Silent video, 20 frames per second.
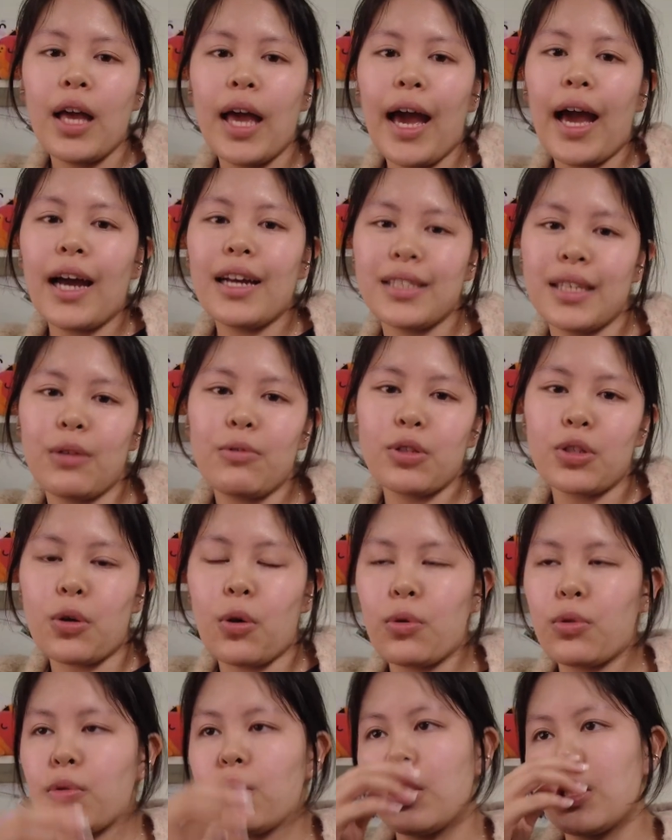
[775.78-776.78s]
as I was
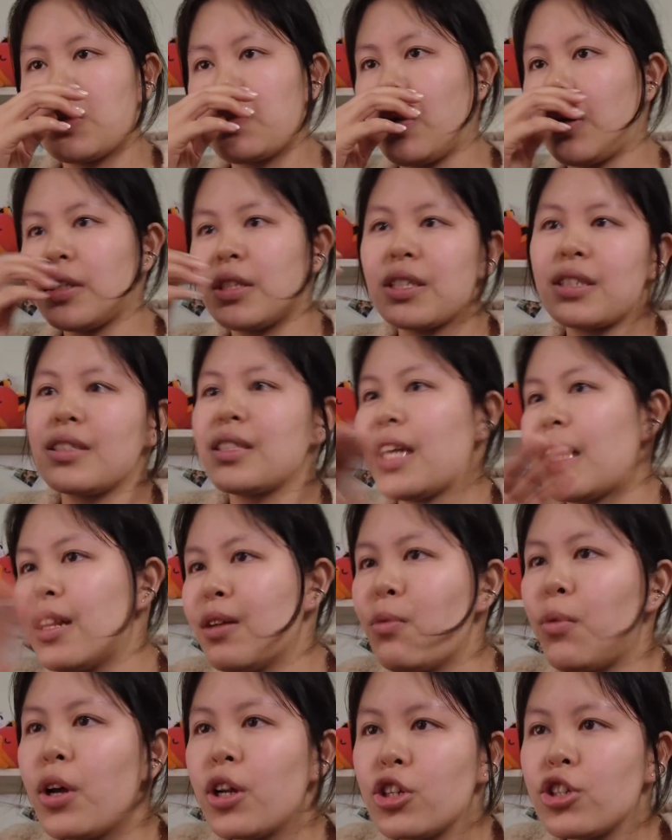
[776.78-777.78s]
going through this process because I
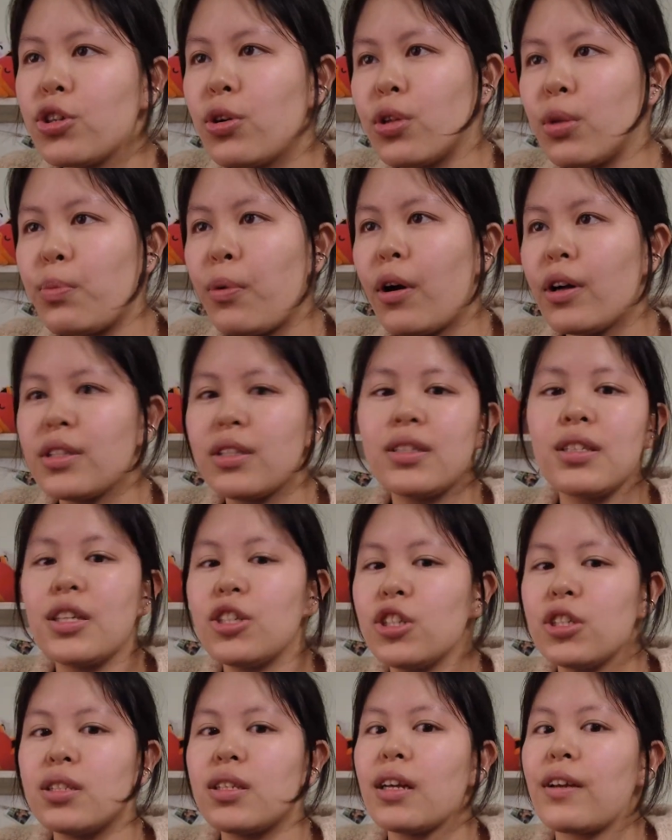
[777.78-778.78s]
didn't want to show the process and
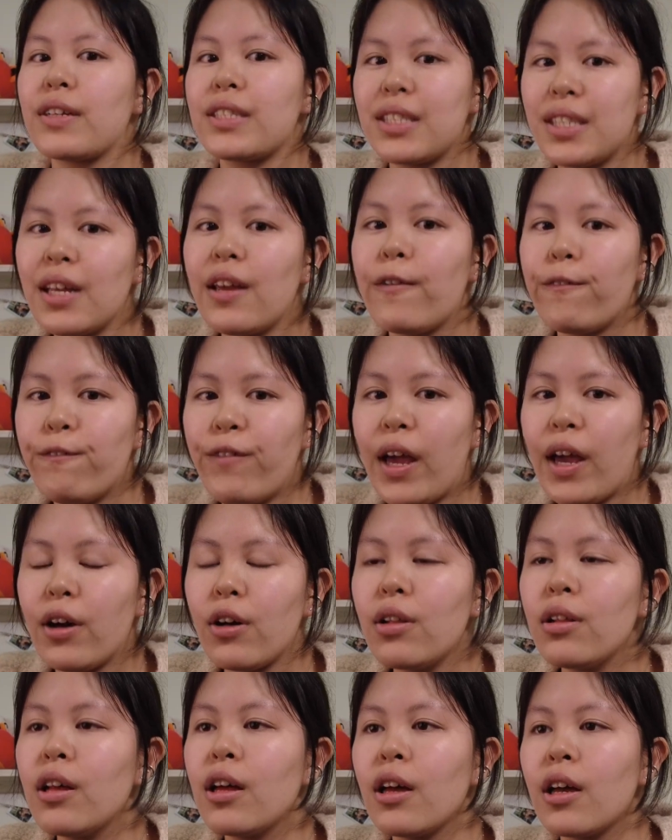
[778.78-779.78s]
just like see it
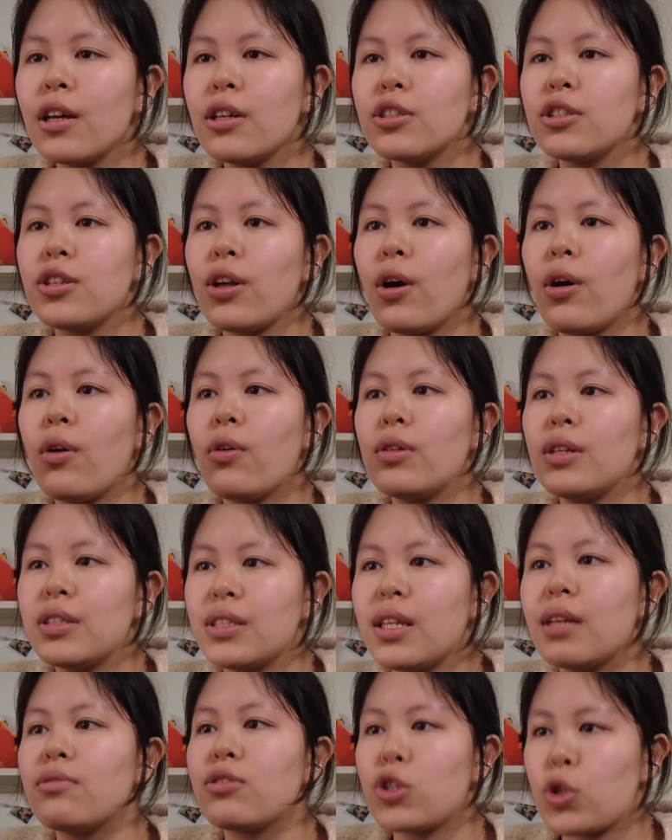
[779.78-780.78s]
fail. So
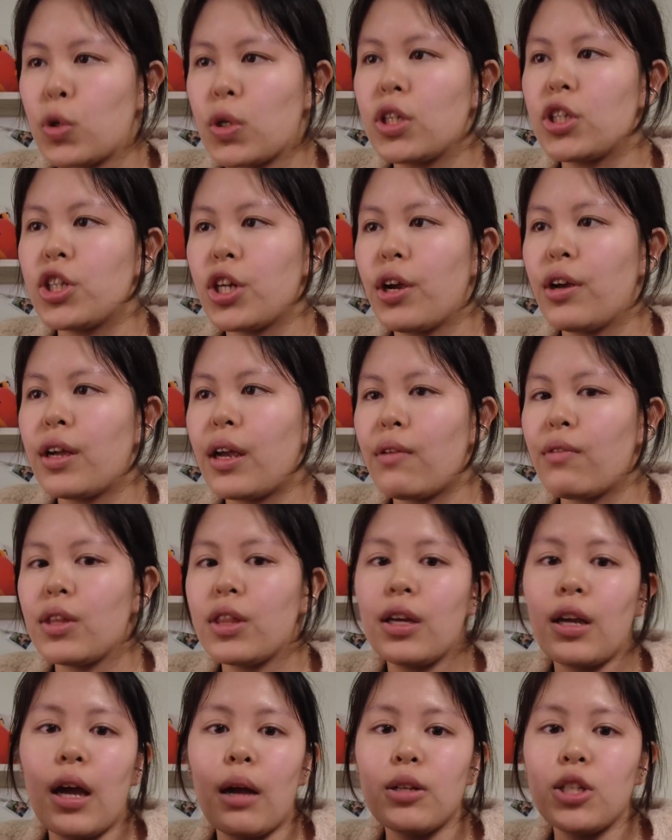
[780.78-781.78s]
instead of screen sharing
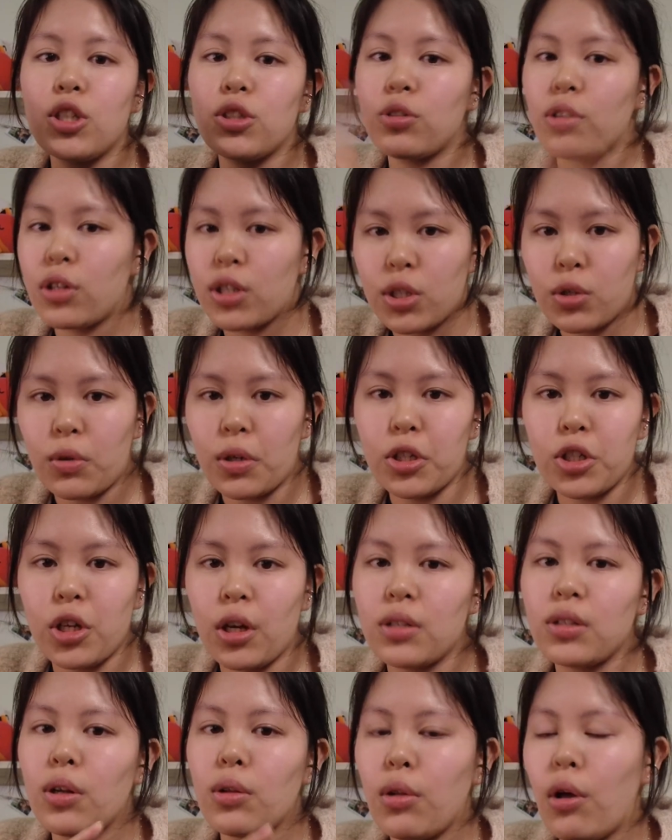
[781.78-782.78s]
everything, I just took
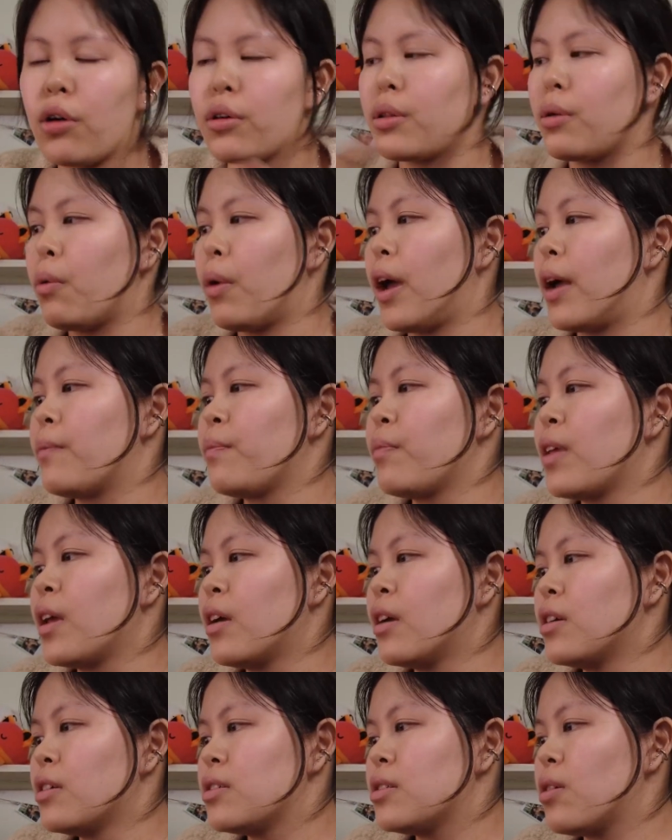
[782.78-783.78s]
screenshots along the way.
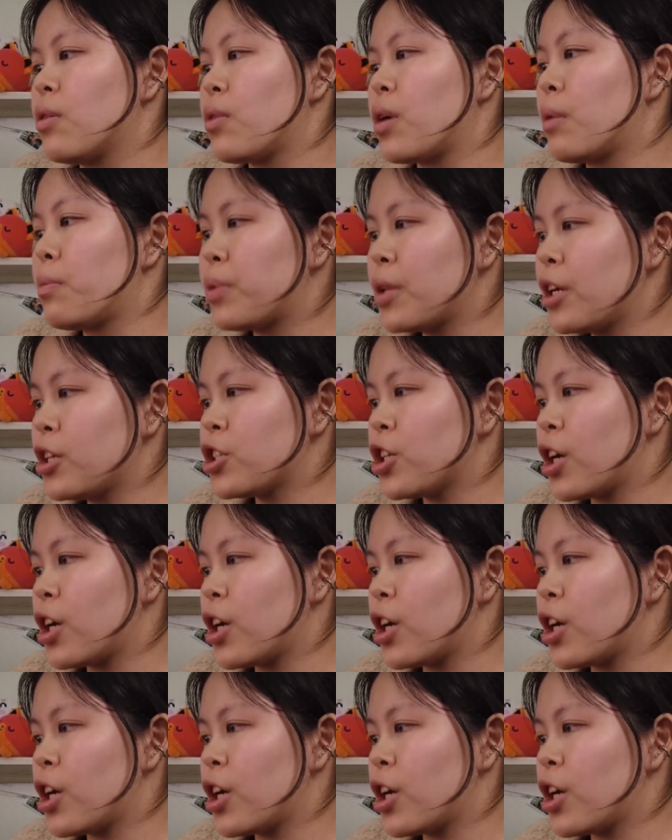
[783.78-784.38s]
So complete